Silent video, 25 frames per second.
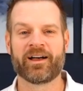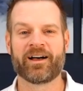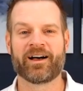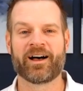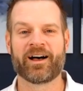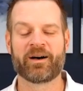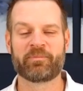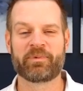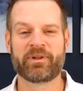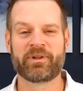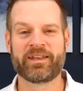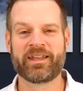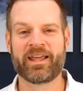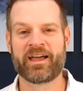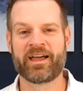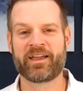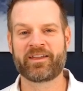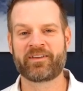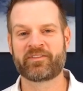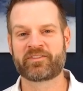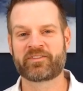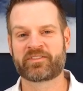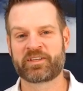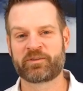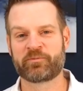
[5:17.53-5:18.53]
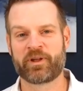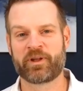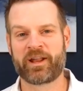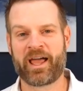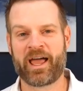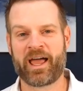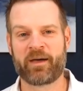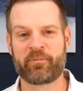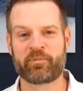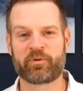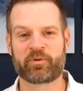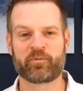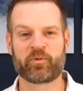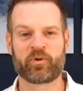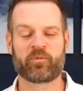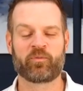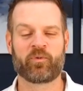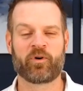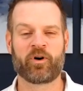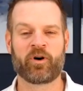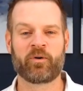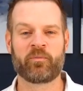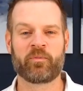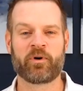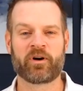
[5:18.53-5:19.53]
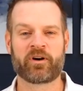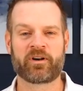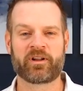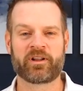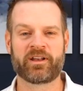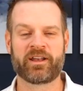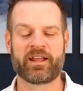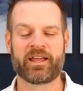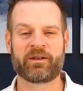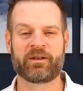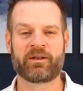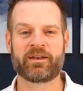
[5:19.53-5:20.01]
But now you've seen what happened with Walmart